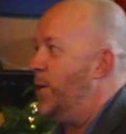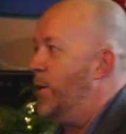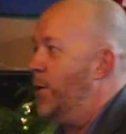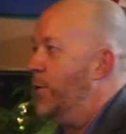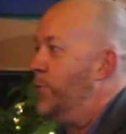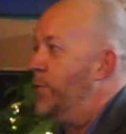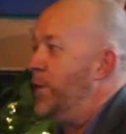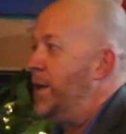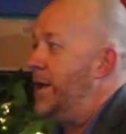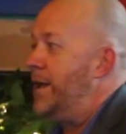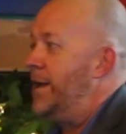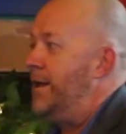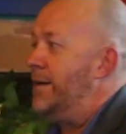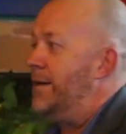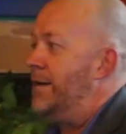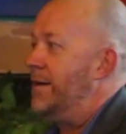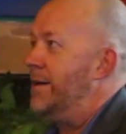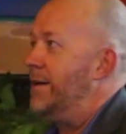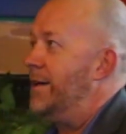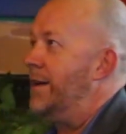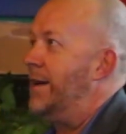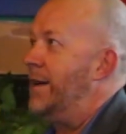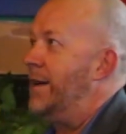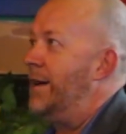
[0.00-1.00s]
know, we didn't,
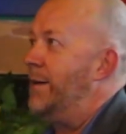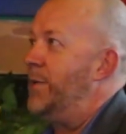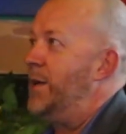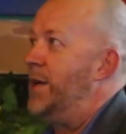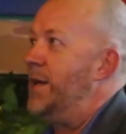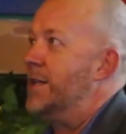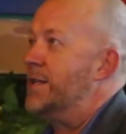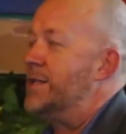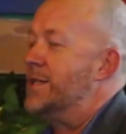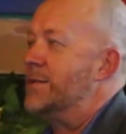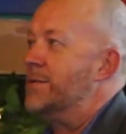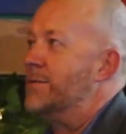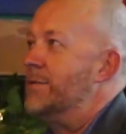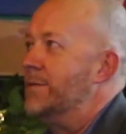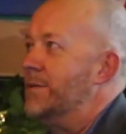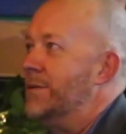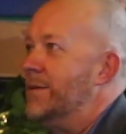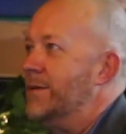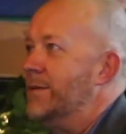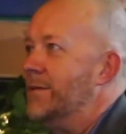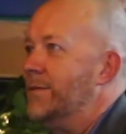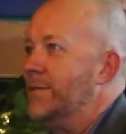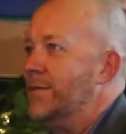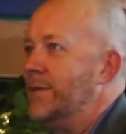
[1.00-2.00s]
I mean, it's,
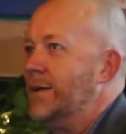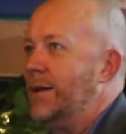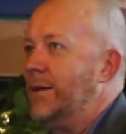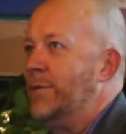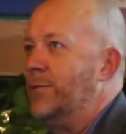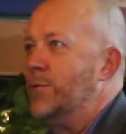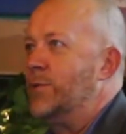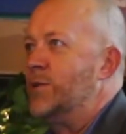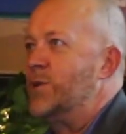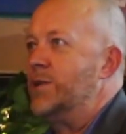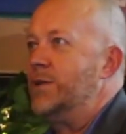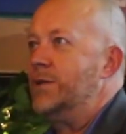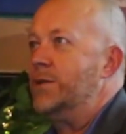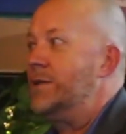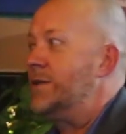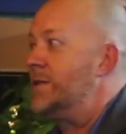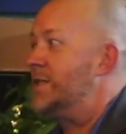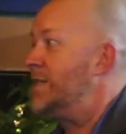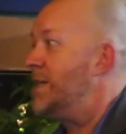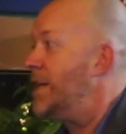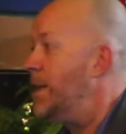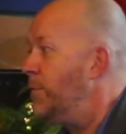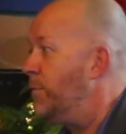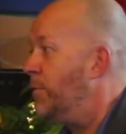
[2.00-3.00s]
it wasn't
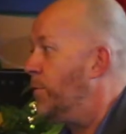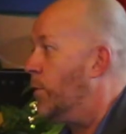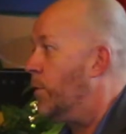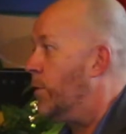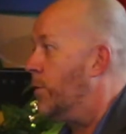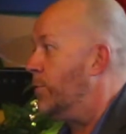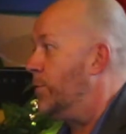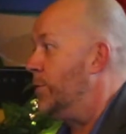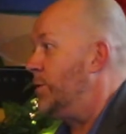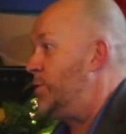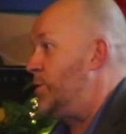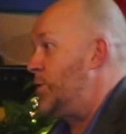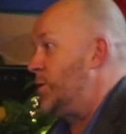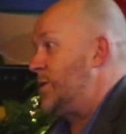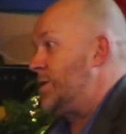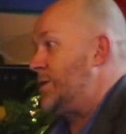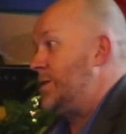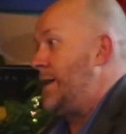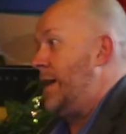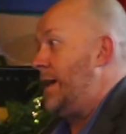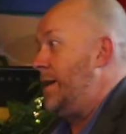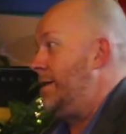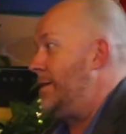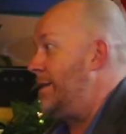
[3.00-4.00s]
deceitful. We just
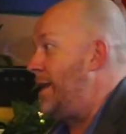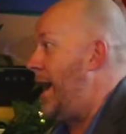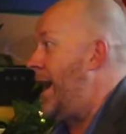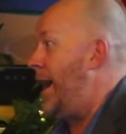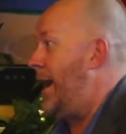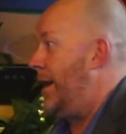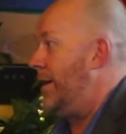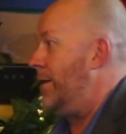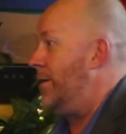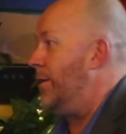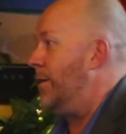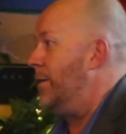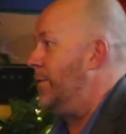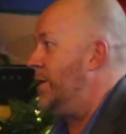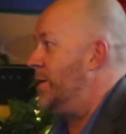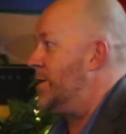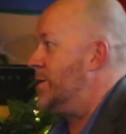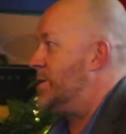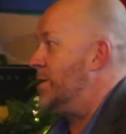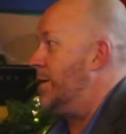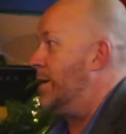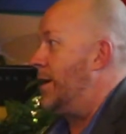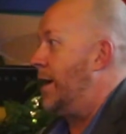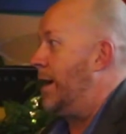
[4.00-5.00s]
said that, you know, I mean,
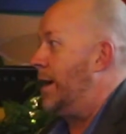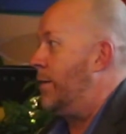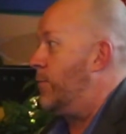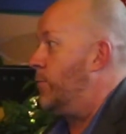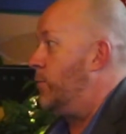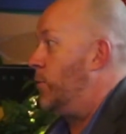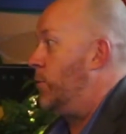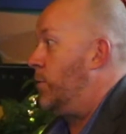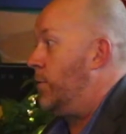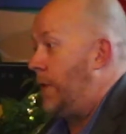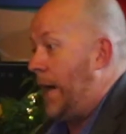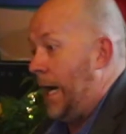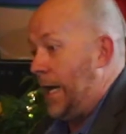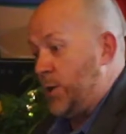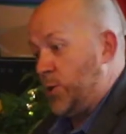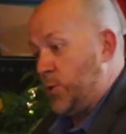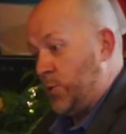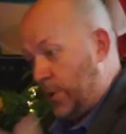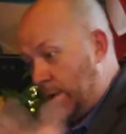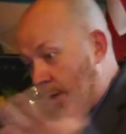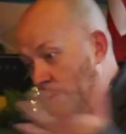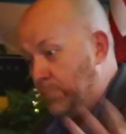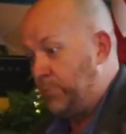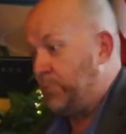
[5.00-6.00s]
it's not like we're
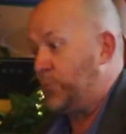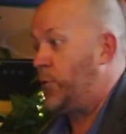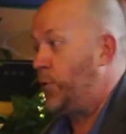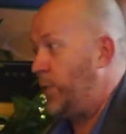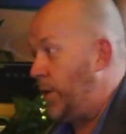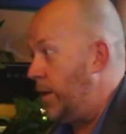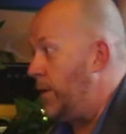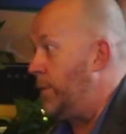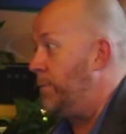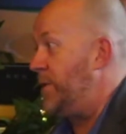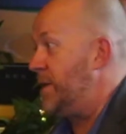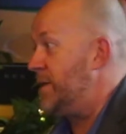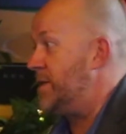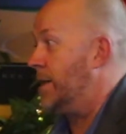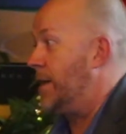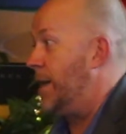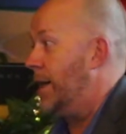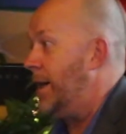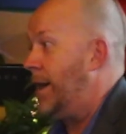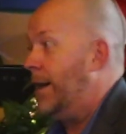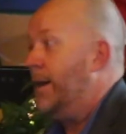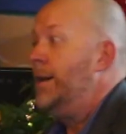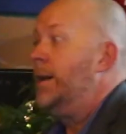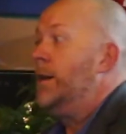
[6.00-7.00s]
actually created a piece of
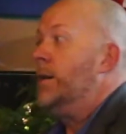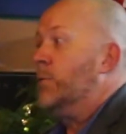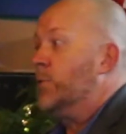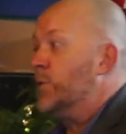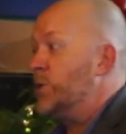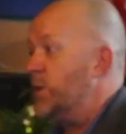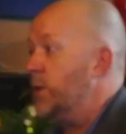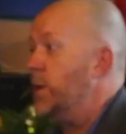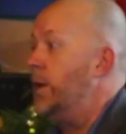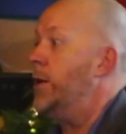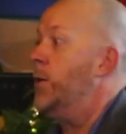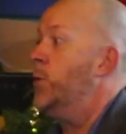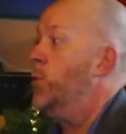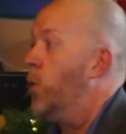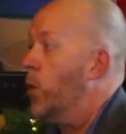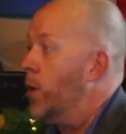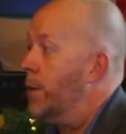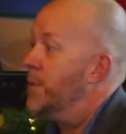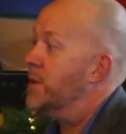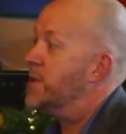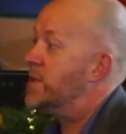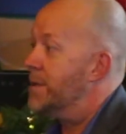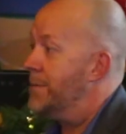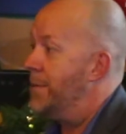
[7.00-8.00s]
content. It was an
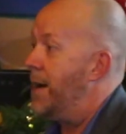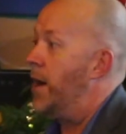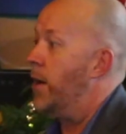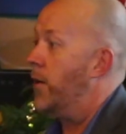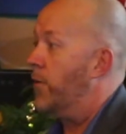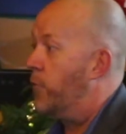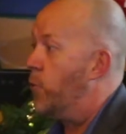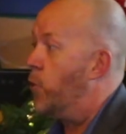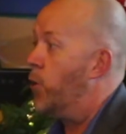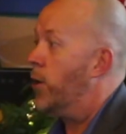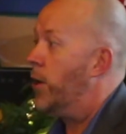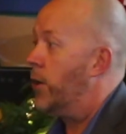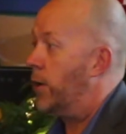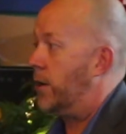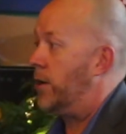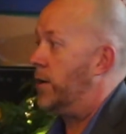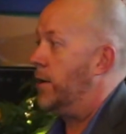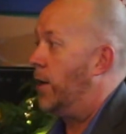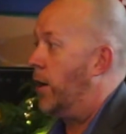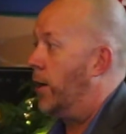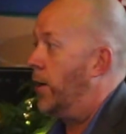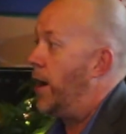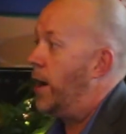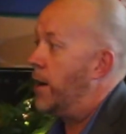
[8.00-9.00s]
enormous amount of work
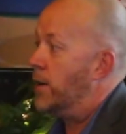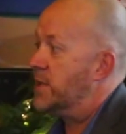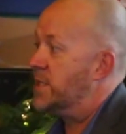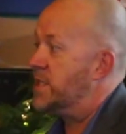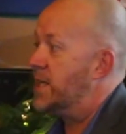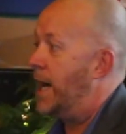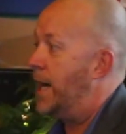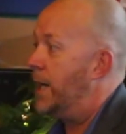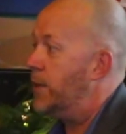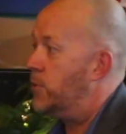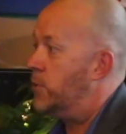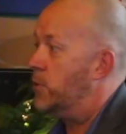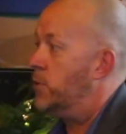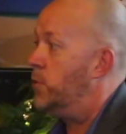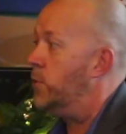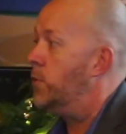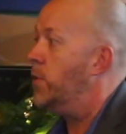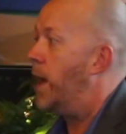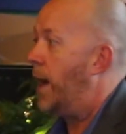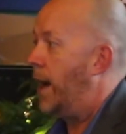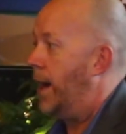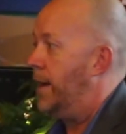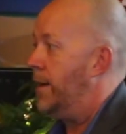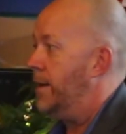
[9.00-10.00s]
on our side to do
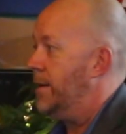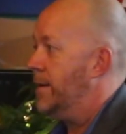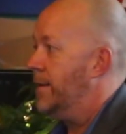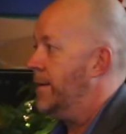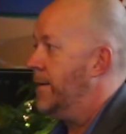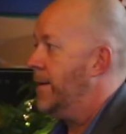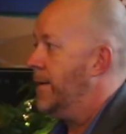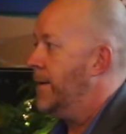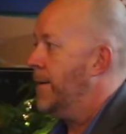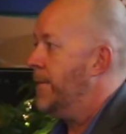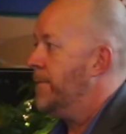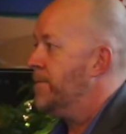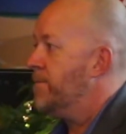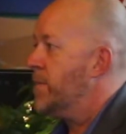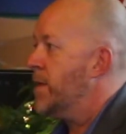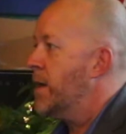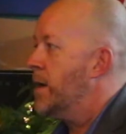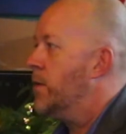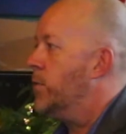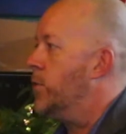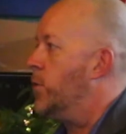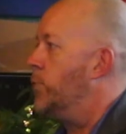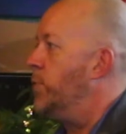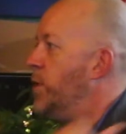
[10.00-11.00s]
that.
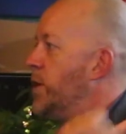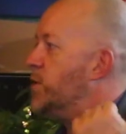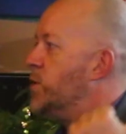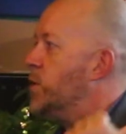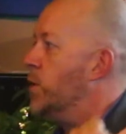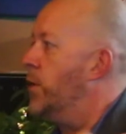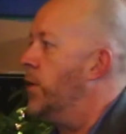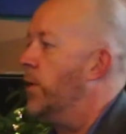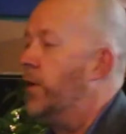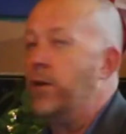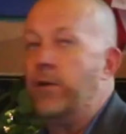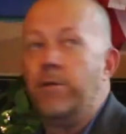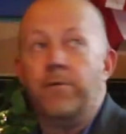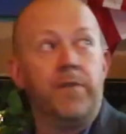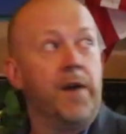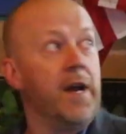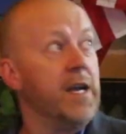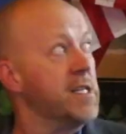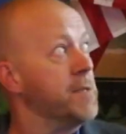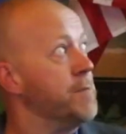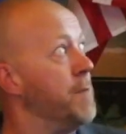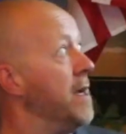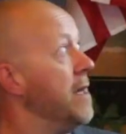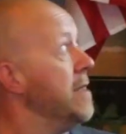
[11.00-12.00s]
The return on
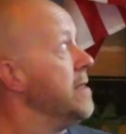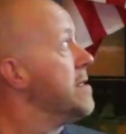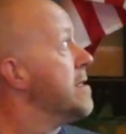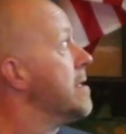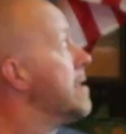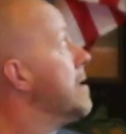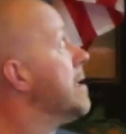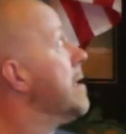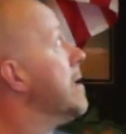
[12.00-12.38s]
investment,